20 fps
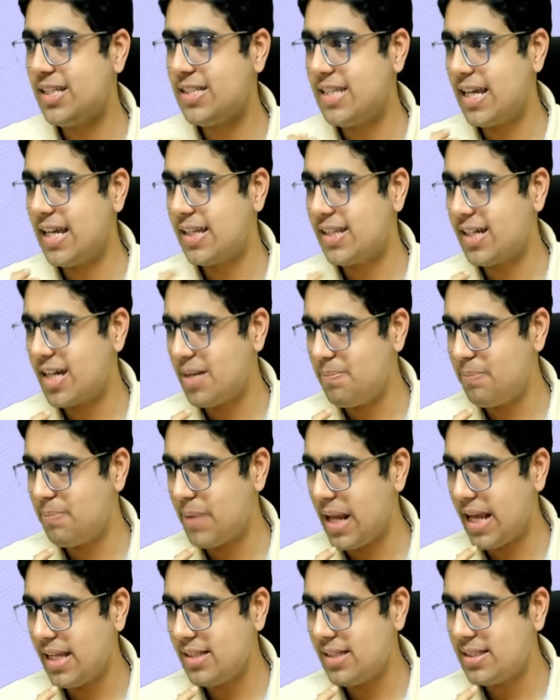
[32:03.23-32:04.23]
check the
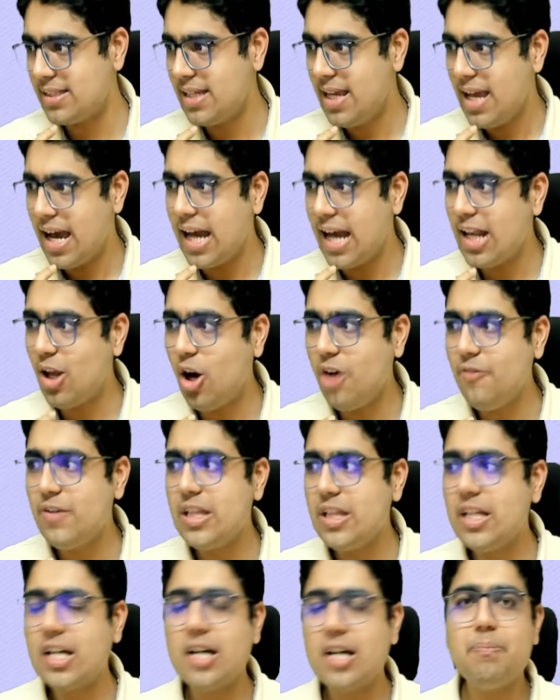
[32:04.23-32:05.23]
compliance, along
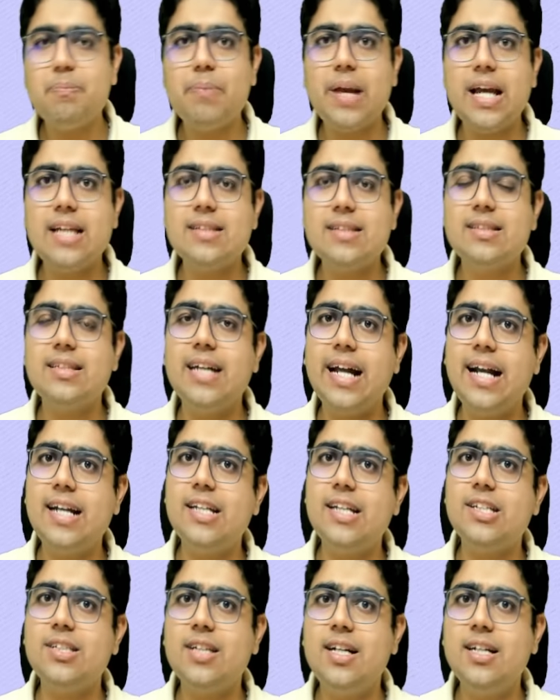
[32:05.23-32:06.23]
with the compliance, the
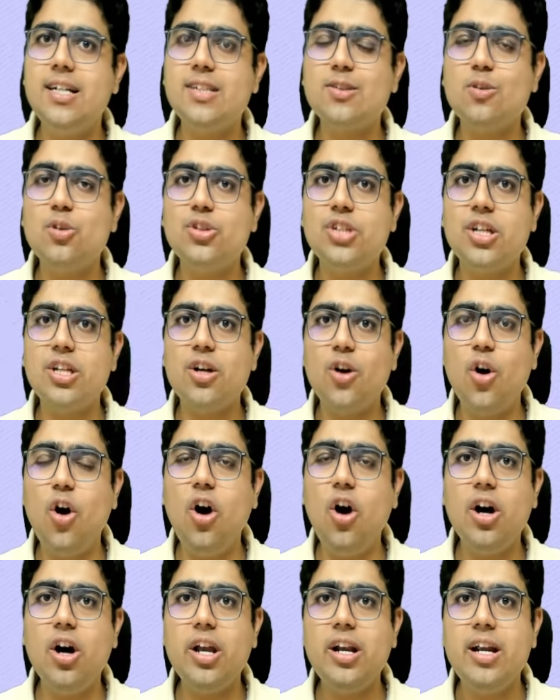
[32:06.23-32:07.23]
additional disclosure
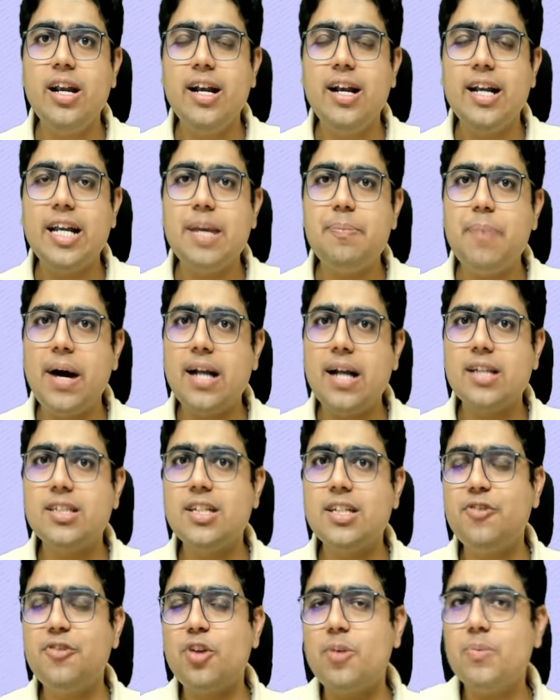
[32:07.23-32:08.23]
or
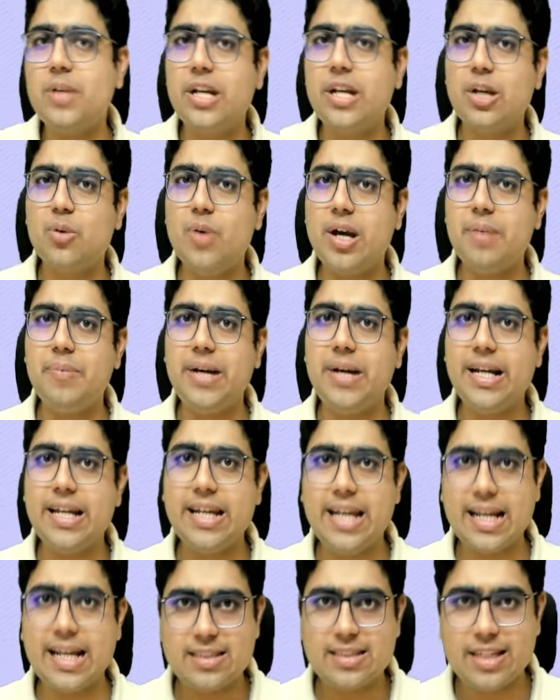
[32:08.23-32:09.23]
departure from the requirement
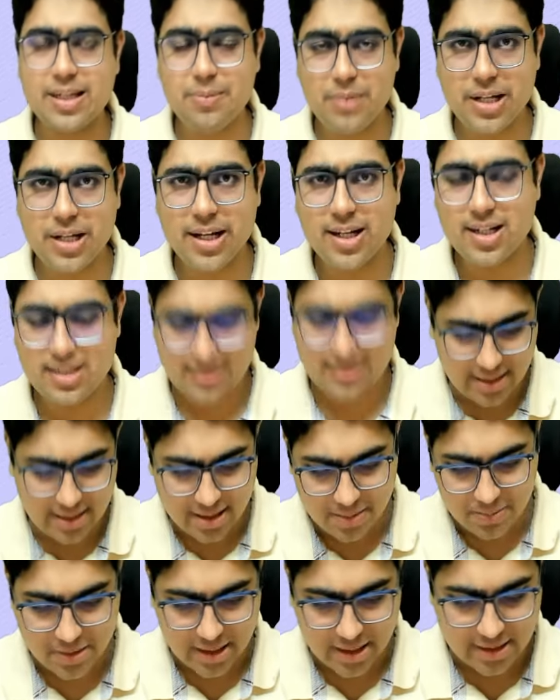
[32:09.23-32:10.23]
in extremely rare
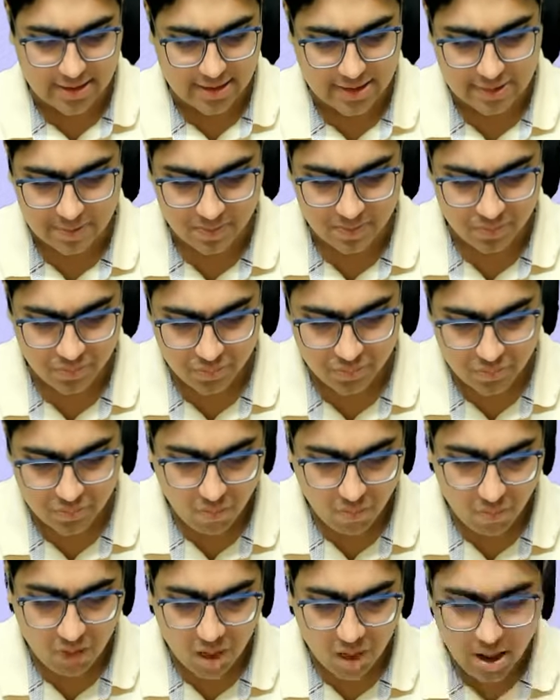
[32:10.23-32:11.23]
circumstances.
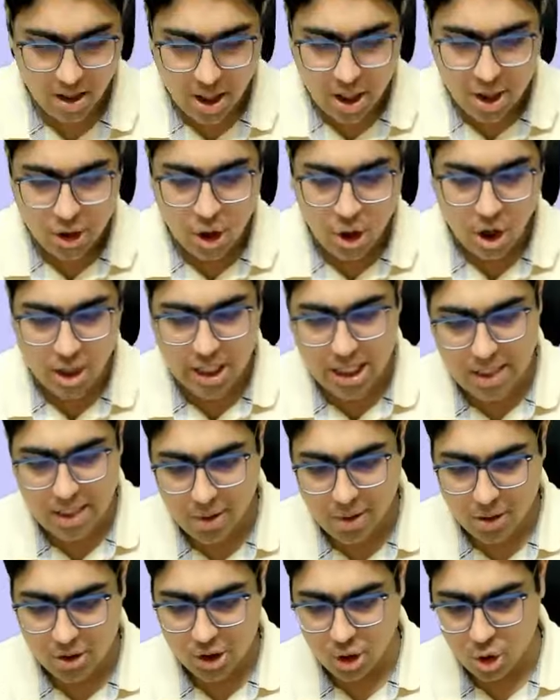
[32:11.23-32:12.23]
Talking
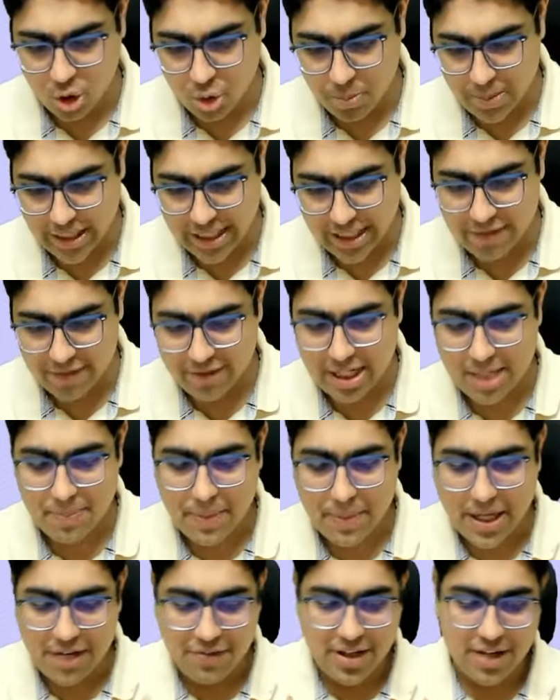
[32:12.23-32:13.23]
about the opinion wala
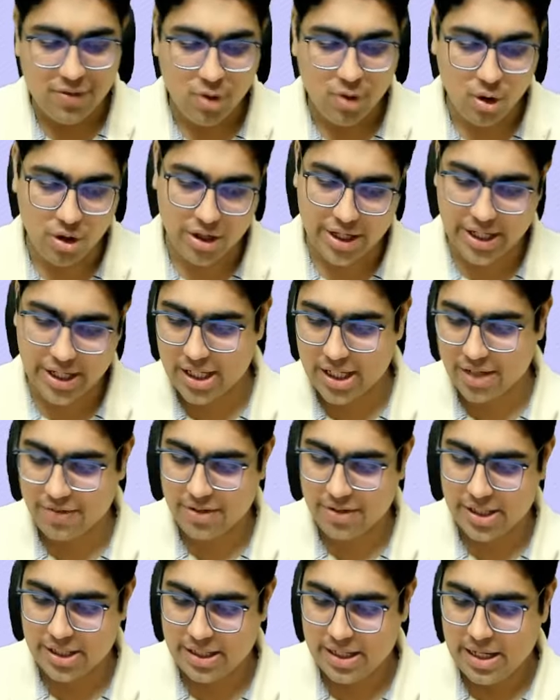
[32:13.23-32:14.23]
part, we have already
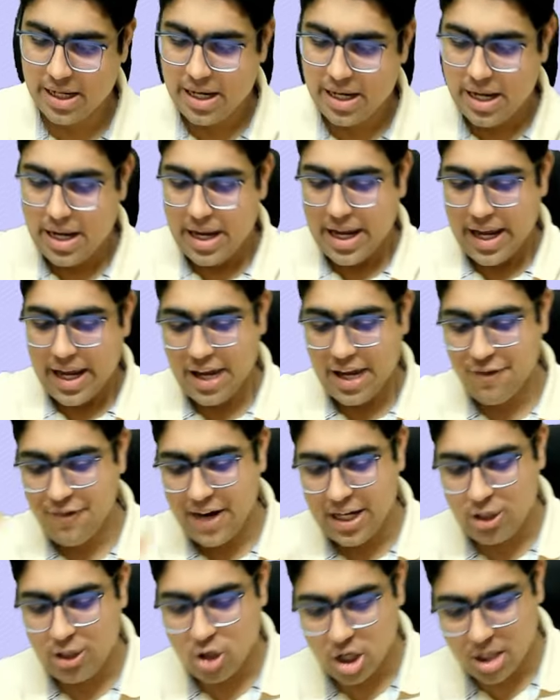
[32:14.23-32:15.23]
covered. If
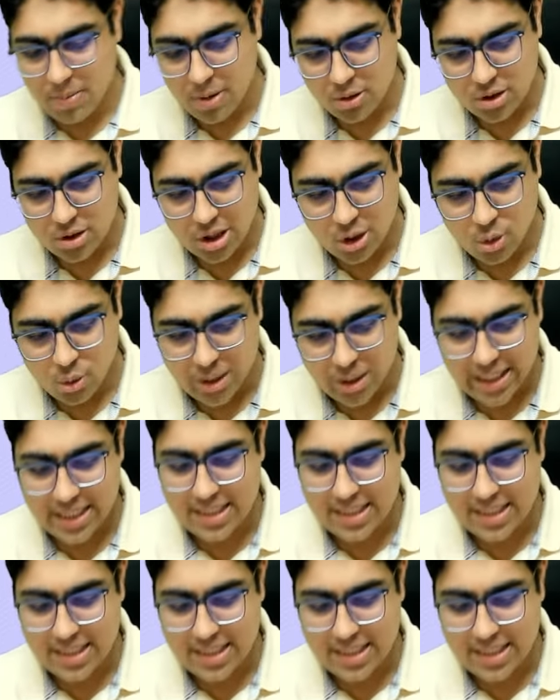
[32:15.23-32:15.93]
I talk about the going